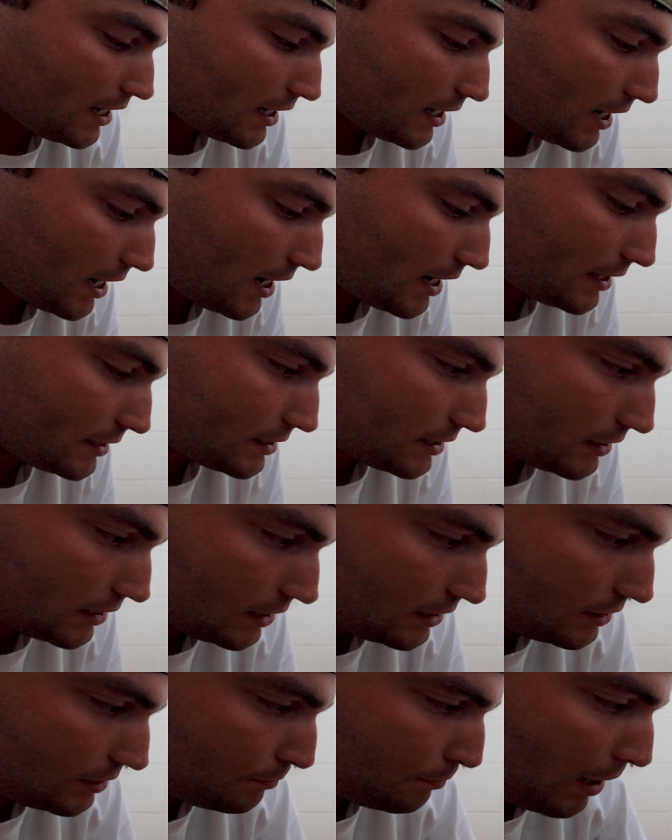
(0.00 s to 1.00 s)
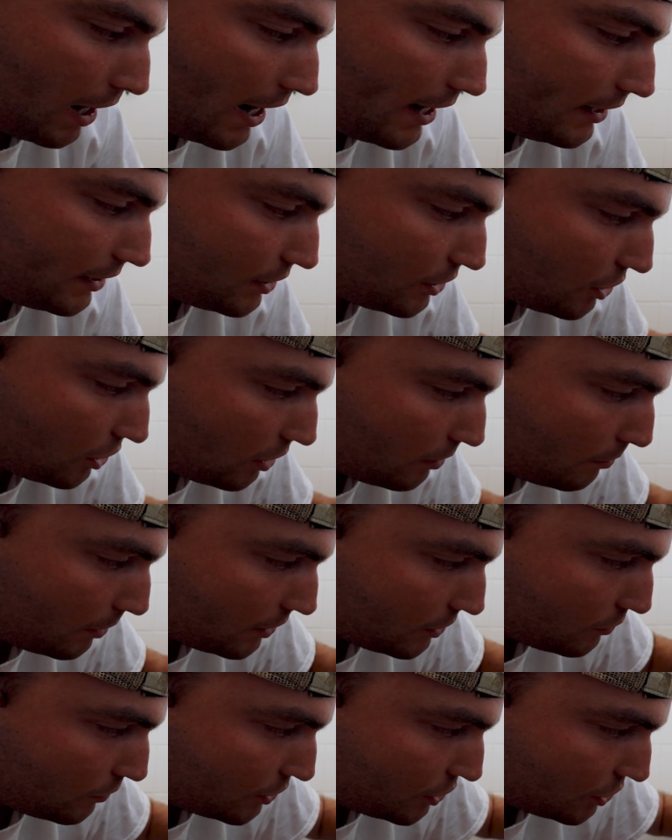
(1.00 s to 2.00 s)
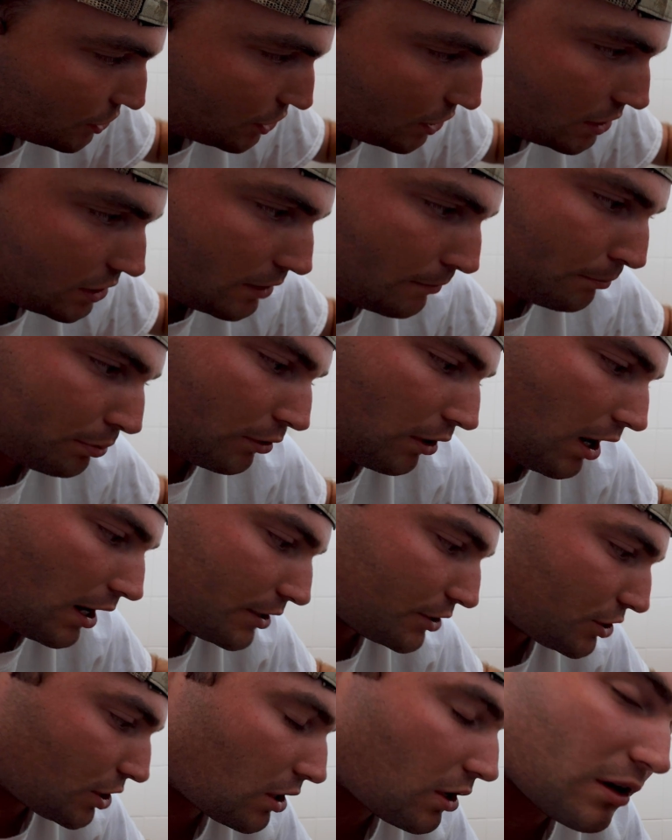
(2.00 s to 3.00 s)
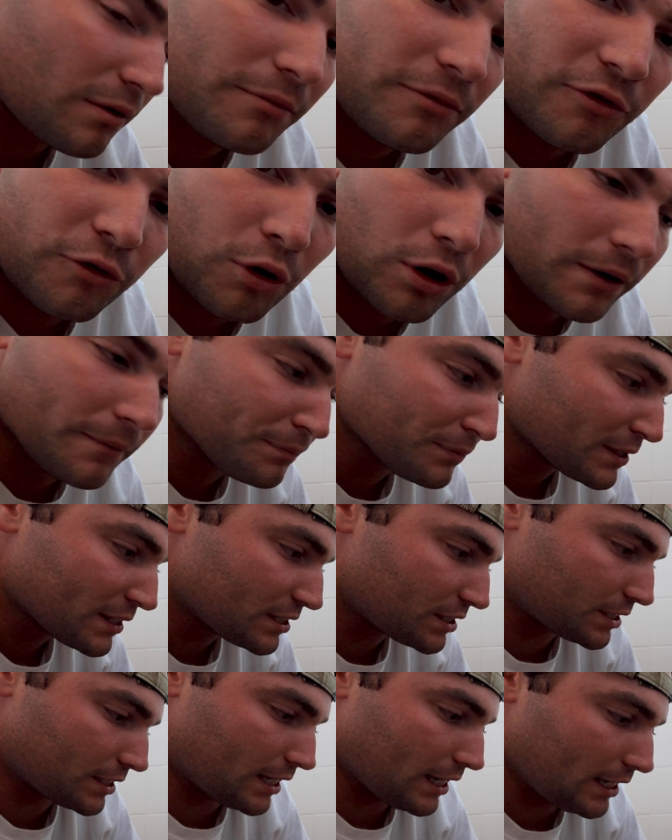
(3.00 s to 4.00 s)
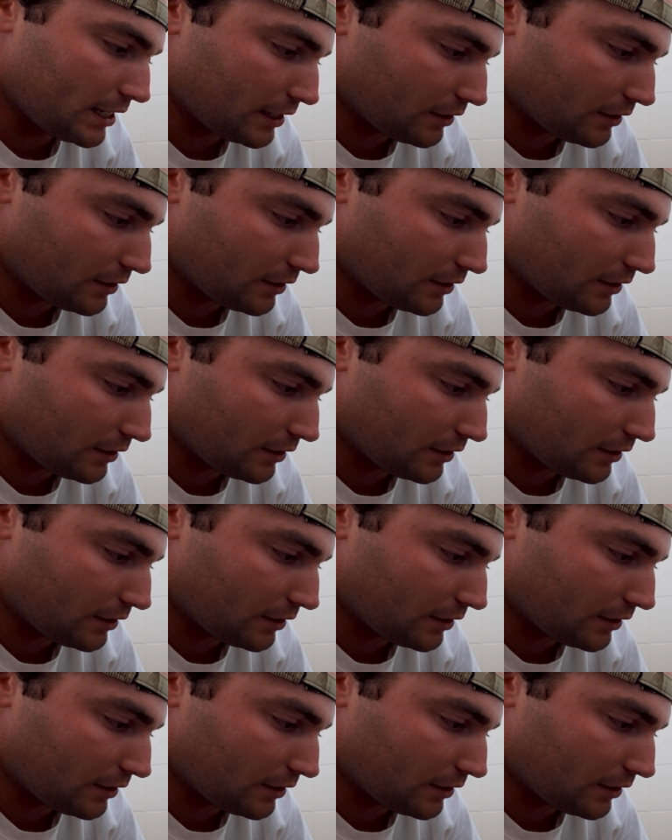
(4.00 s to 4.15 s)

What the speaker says: Guys, these pyodermas, which is just a broad term for skin